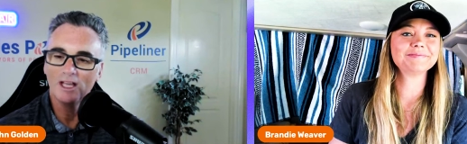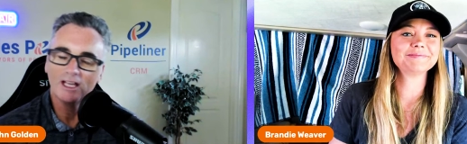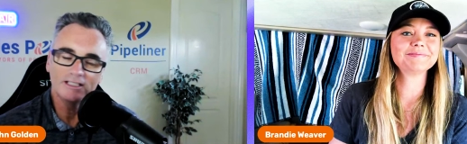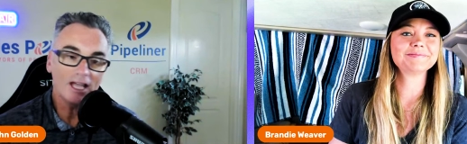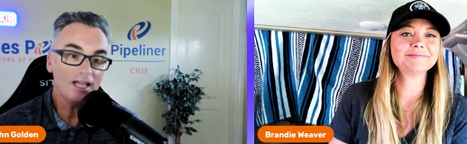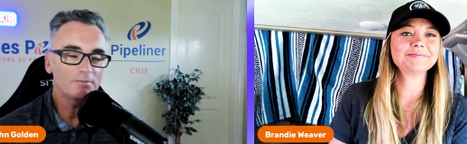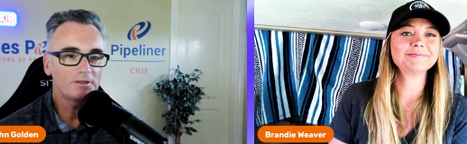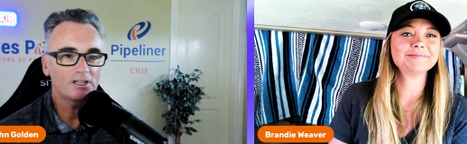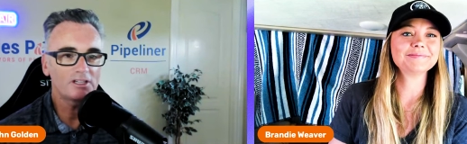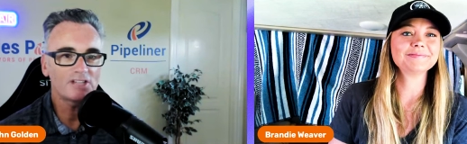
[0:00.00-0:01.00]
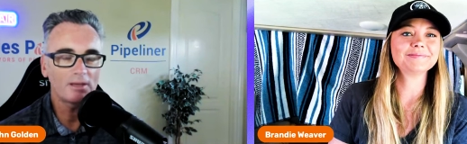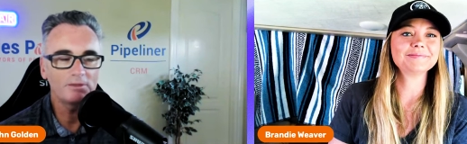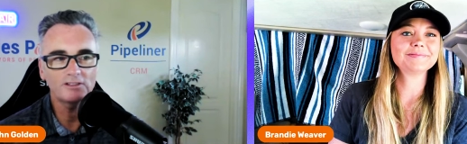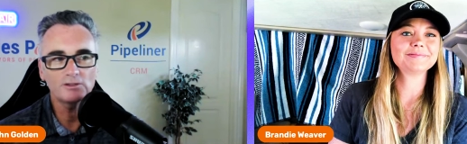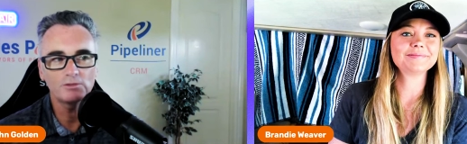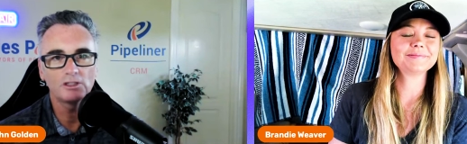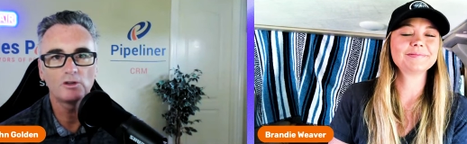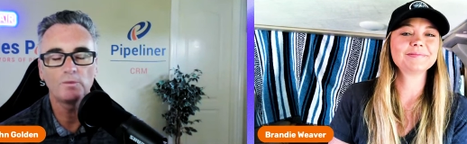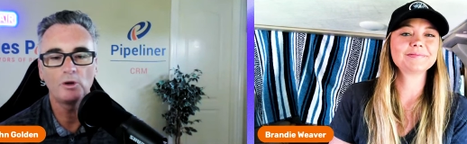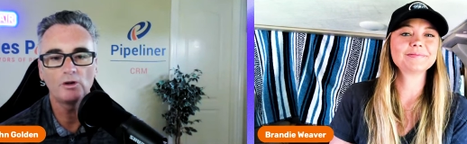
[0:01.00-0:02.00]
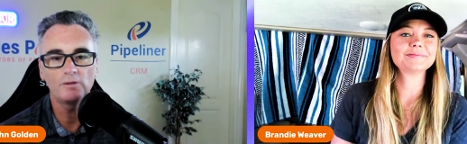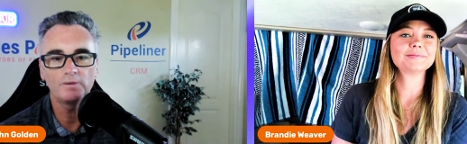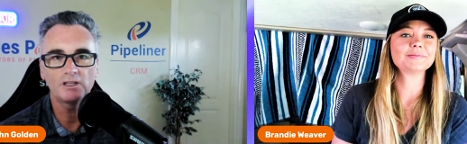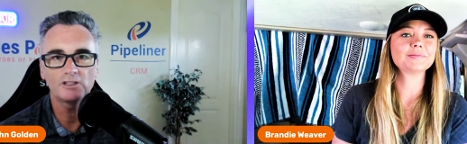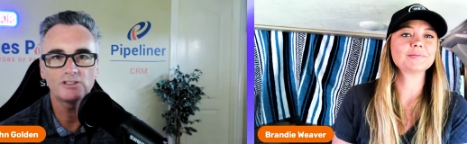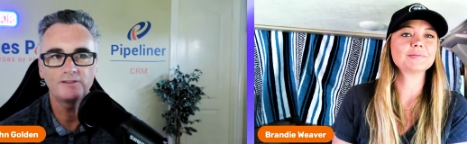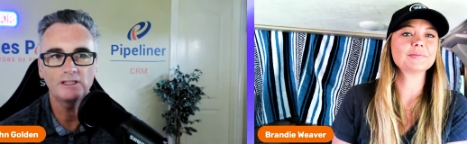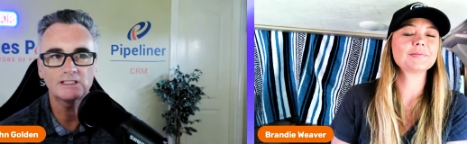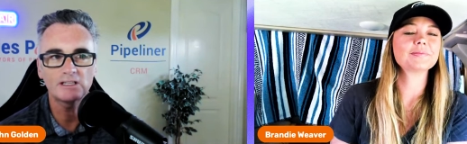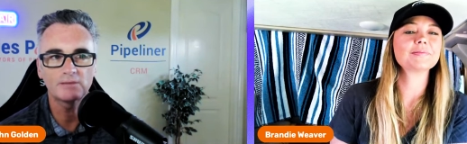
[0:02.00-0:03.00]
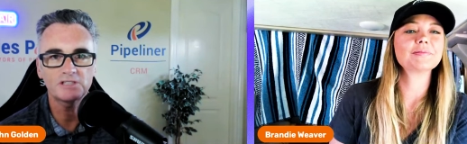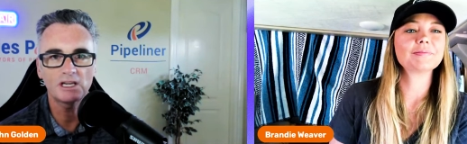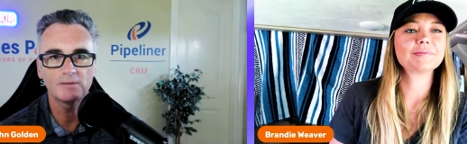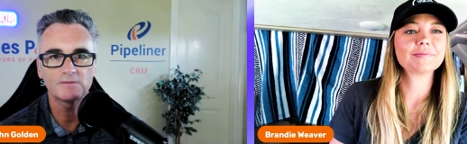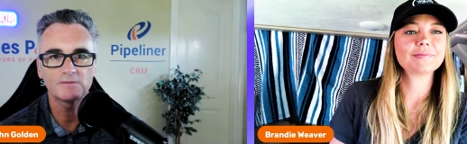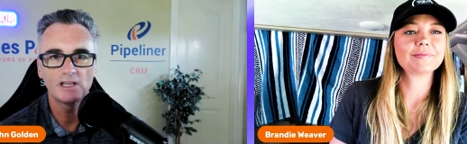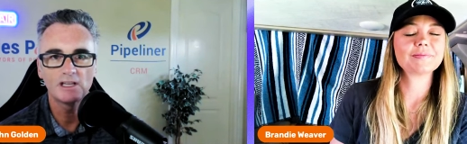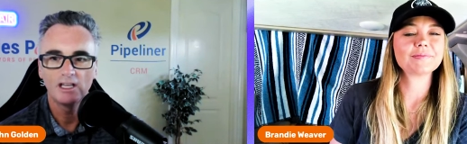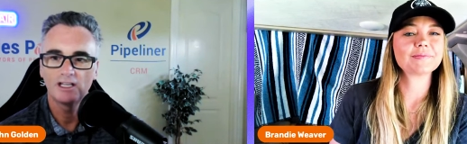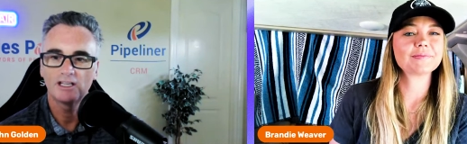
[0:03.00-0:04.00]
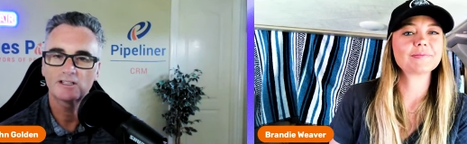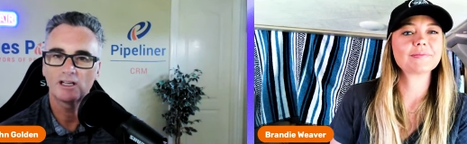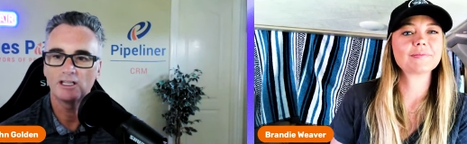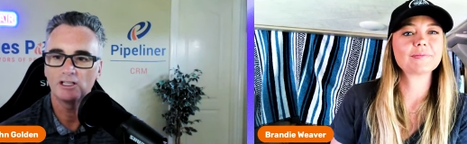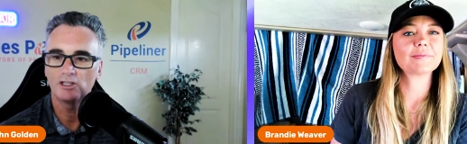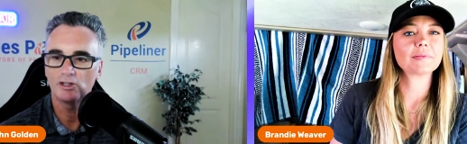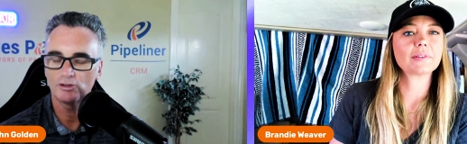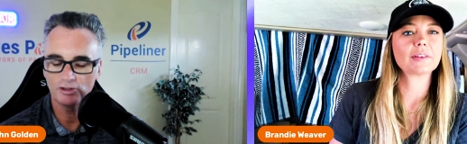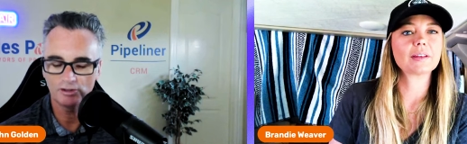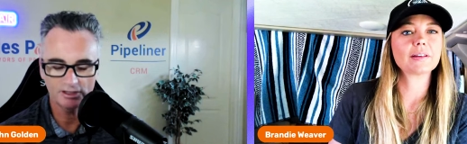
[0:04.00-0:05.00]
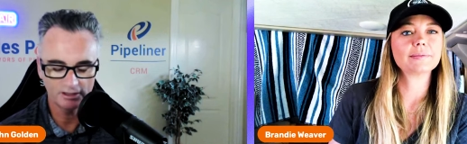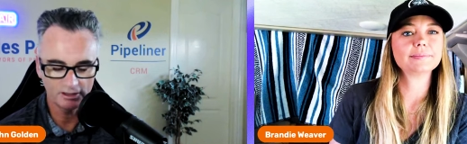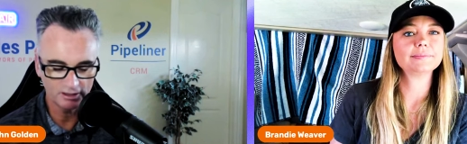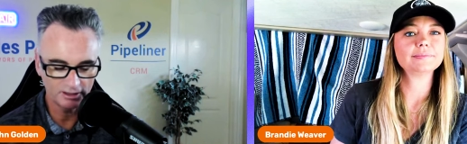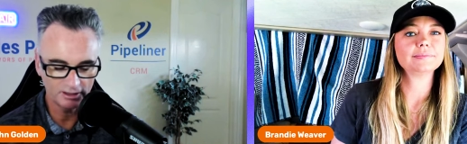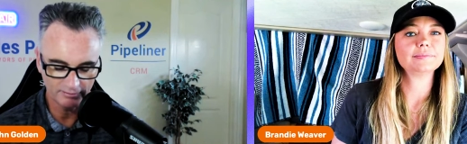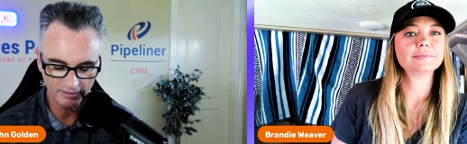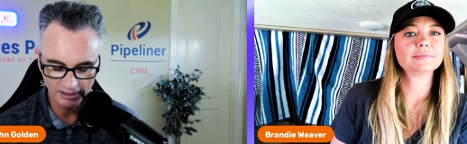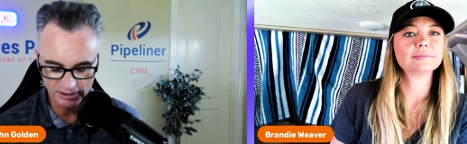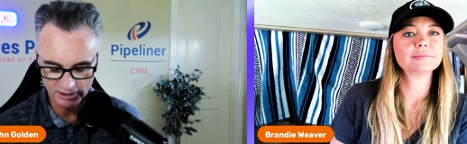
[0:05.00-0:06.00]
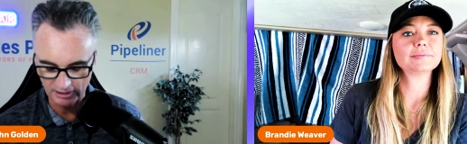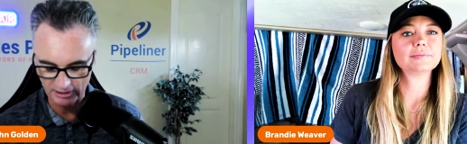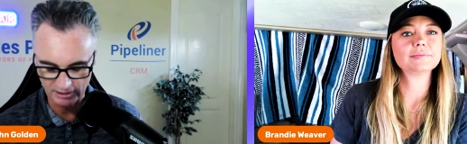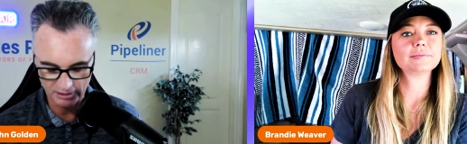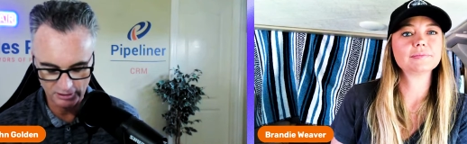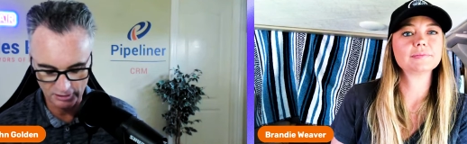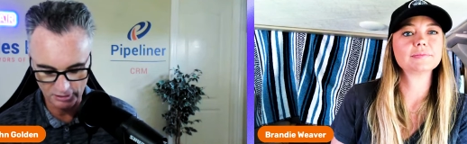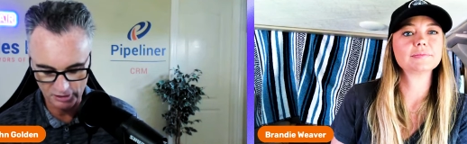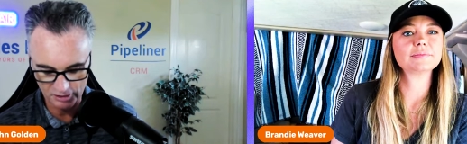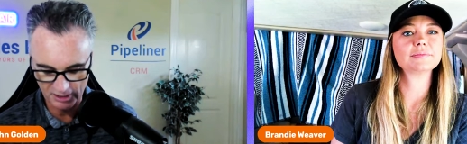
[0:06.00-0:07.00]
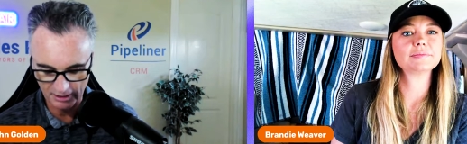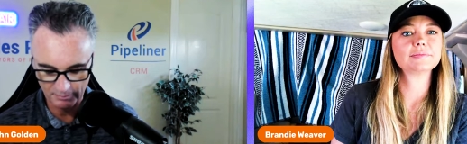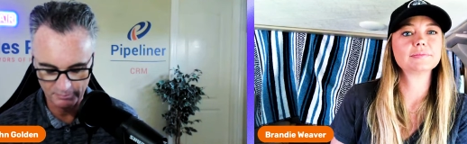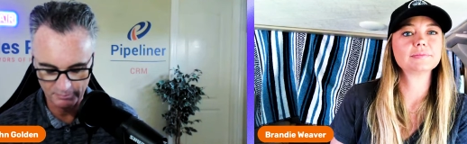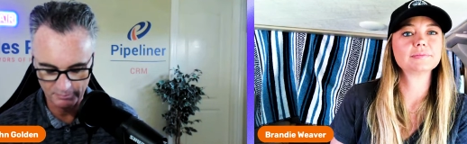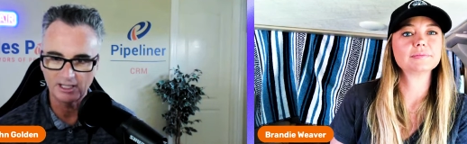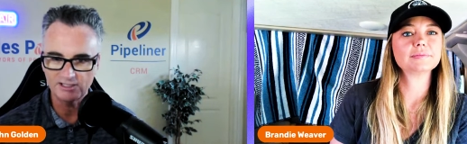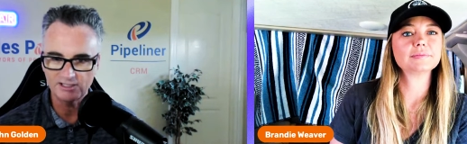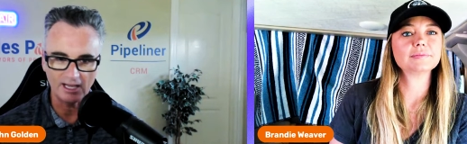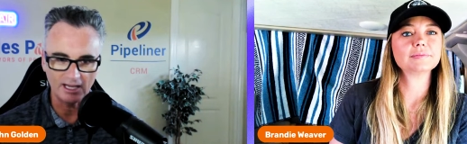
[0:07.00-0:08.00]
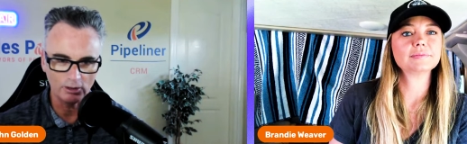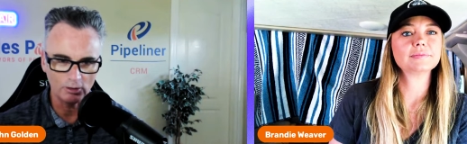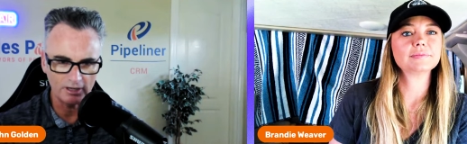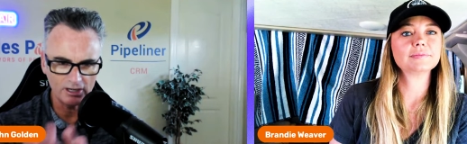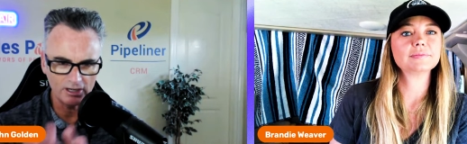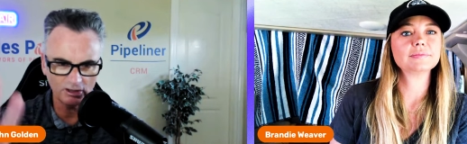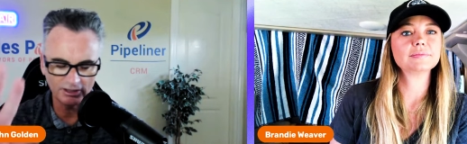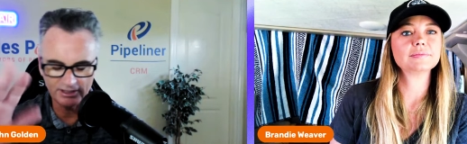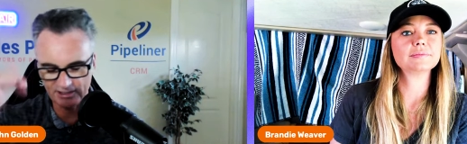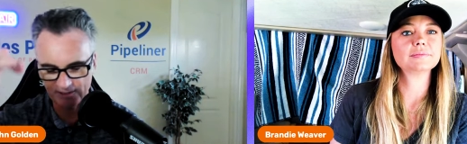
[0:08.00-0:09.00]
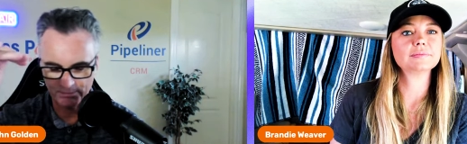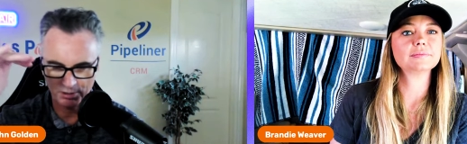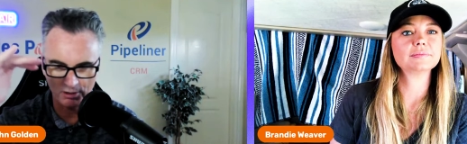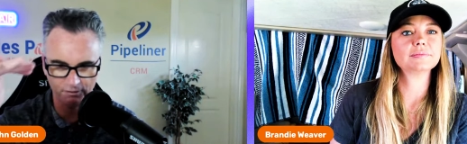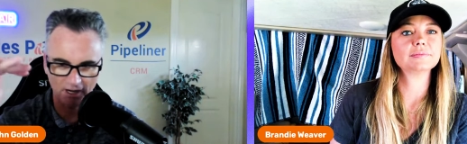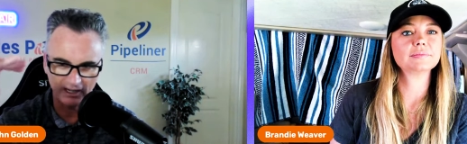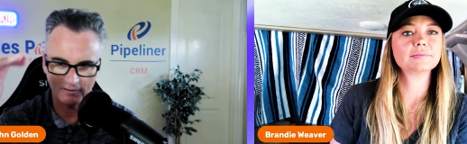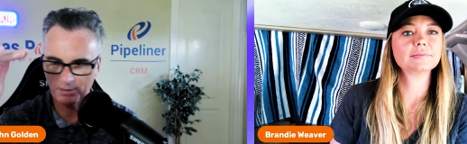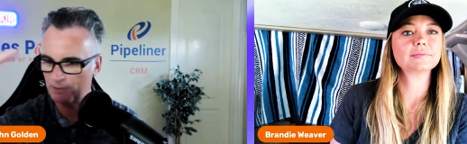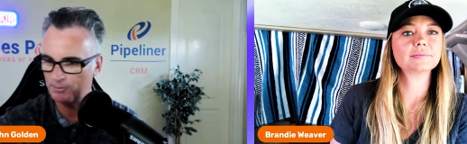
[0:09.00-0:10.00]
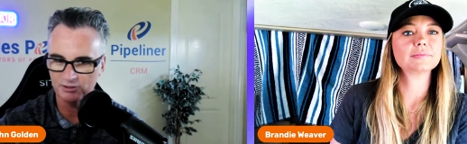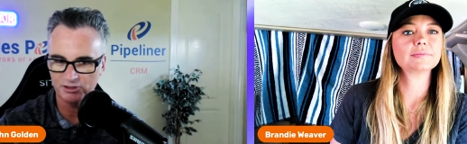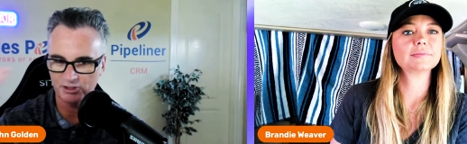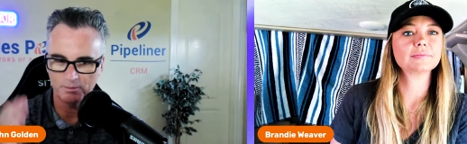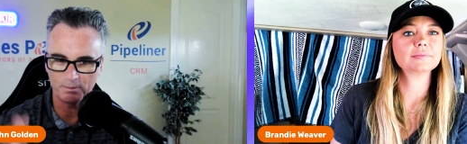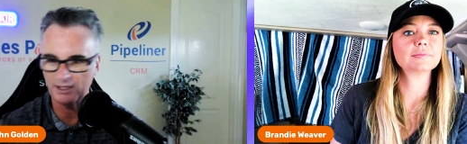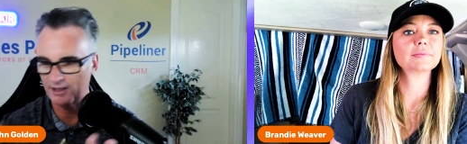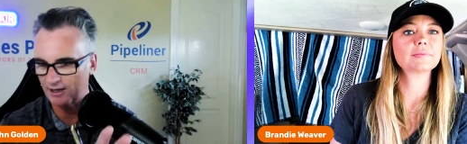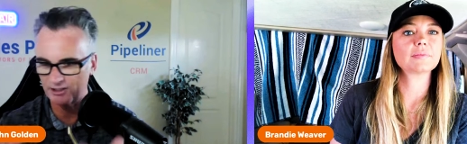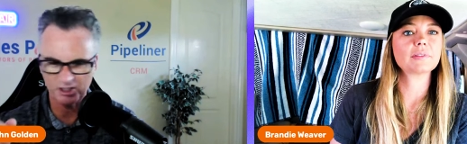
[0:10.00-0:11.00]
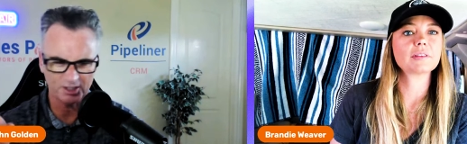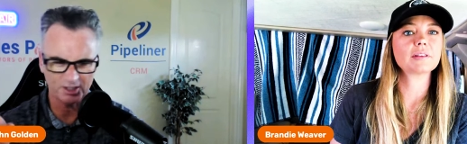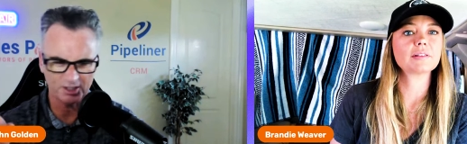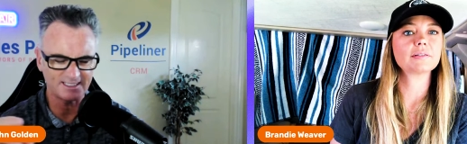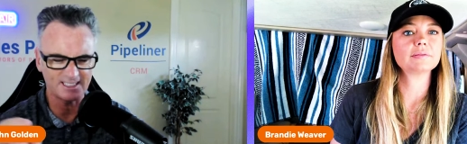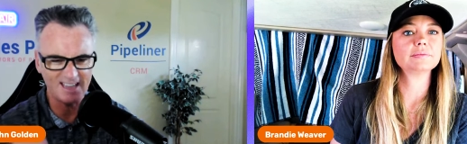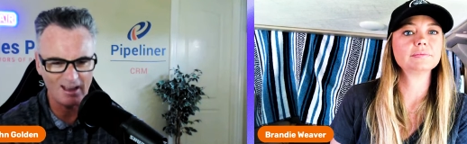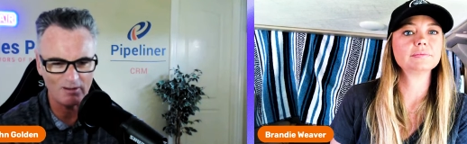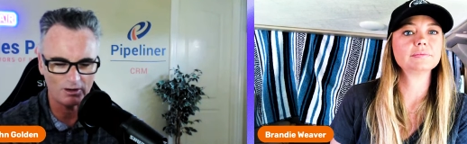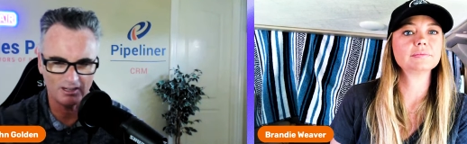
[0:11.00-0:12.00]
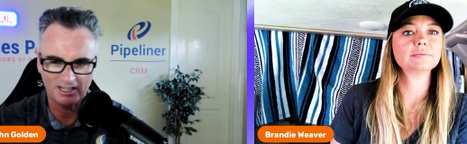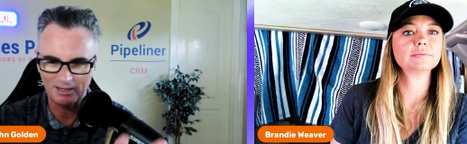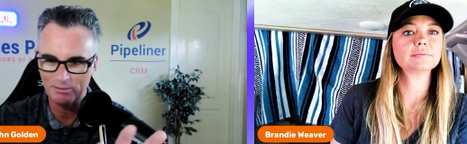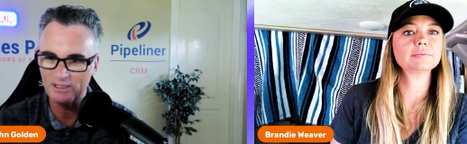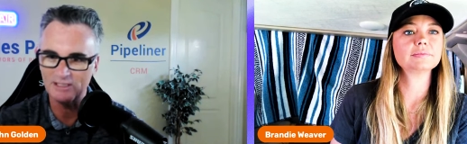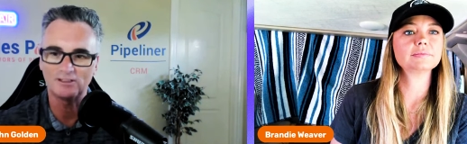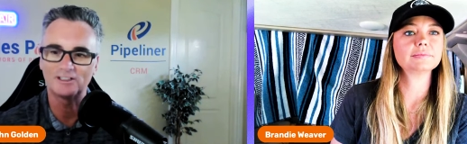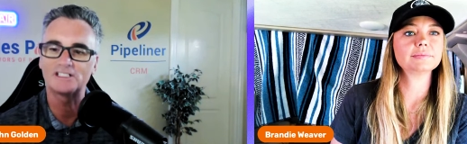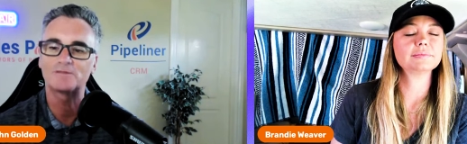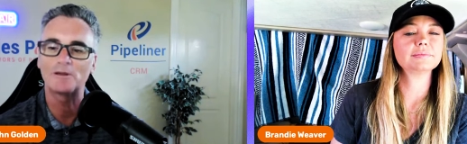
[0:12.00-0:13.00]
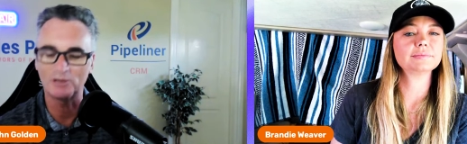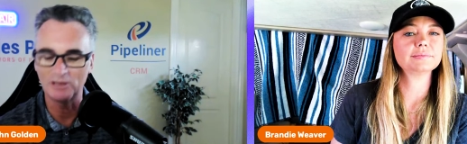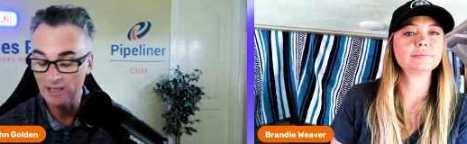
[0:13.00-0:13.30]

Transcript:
Speaker 1: Yeah, because I mean, that's a really good point, because you feel sometimes it's like, you know, you, you the convention and you you're, you sign up for it and they say, oh, here's all this profile of people who's going to be there and you're going to get to network and meet all of these people.